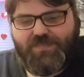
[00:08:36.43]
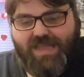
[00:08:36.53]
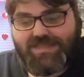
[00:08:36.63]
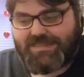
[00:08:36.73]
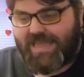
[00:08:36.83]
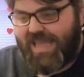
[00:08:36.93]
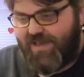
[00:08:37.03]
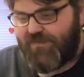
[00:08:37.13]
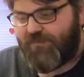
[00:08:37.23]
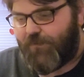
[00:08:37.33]
That's
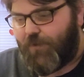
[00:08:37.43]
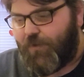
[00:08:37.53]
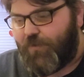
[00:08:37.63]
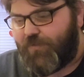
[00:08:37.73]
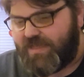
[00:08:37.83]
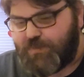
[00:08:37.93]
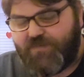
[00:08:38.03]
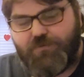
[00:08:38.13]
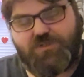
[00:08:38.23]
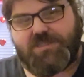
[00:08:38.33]
it for this one.
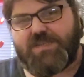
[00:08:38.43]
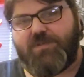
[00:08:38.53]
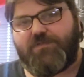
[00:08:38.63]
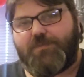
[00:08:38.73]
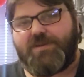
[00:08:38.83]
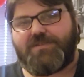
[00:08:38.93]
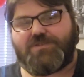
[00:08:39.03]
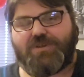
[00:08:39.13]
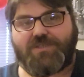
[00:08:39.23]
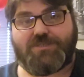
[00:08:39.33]
If you're just sticking around for the build
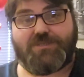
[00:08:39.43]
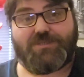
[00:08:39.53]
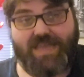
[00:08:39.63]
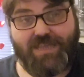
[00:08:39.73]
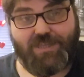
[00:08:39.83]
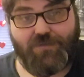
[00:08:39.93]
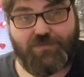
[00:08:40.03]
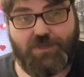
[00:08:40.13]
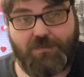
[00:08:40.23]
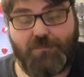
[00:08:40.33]
instructions, thank you for
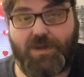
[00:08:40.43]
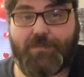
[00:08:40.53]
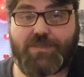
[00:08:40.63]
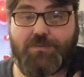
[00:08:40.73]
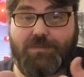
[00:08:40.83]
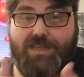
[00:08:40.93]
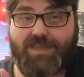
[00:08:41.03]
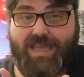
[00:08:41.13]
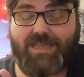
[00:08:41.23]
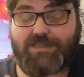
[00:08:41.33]
stopping by. Please remember to
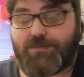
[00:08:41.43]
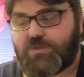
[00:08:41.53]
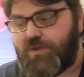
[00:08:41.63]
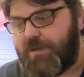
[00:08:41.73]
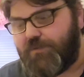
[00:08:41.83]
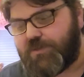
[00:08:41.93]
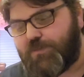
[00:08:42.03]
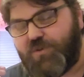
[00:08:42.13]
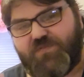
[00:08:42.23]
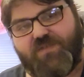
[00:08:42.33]
like and subscribe. Your
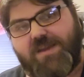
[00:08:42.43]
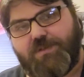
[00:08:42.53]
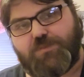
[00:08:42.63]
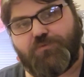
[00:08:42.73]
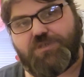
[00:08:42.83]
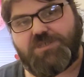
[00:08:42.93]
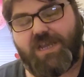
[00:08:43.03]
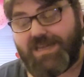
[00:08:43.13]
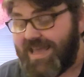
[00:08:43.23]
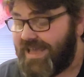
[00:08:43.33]
support is very much
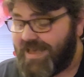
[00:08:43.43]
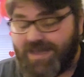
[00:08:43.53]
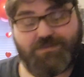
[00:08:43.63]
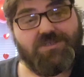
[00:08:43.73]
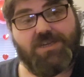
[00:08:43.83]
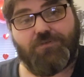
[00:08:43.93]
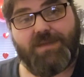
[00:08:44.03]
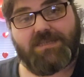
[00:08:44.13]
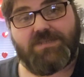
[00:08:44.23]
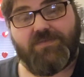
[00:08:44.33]
appreciated. Helps the channel
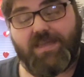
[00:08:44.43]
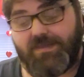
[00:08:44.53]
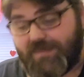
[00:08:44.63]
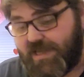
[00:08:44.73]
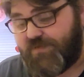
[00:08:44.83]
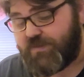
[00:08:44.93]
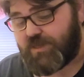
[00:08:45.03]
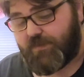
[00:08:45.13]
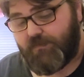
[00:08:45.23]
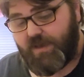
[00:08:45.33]
massively, and thank you for
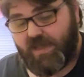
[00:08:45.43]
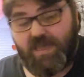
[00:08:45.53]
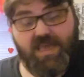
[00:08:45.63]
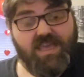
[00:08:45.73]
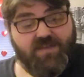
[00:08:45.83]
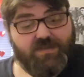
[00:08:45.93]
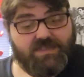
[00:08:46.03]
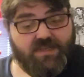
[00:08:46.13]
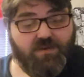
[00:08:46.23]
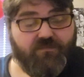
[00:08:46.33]
stopping by. If you're
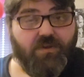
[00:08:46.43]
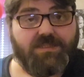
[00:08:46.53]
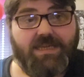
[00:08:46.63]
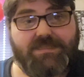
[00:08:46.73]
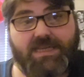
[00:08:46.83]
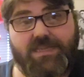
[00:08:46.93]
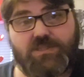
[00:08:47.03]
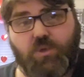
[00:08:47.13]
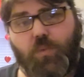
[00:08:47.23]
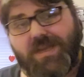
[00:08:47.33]
sticking around for our Titanic
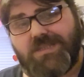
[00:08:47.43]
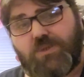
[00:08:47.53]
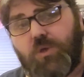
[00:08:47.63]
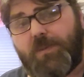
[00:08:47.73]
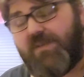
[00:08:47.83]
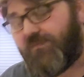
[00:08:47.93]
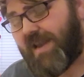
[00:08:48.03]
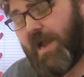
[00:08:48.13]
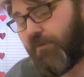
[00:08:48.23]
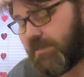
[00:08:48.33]
talk, we're going to talk about
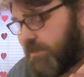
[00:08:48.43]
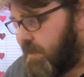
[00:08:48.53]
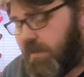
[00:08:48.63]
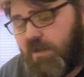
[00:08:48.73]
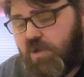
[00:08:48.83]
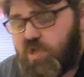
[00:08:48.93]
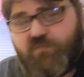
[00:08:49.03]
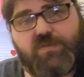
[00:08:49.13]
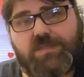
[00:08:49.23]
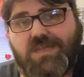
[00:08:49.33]
flowers. It's not a long
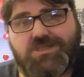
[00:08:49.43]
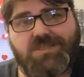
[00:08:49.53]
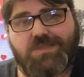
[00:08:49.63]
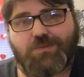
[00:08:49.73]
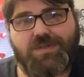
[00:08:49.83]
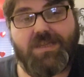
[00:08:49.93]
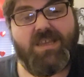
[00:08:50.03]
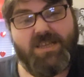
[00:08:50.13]
conversation, this one.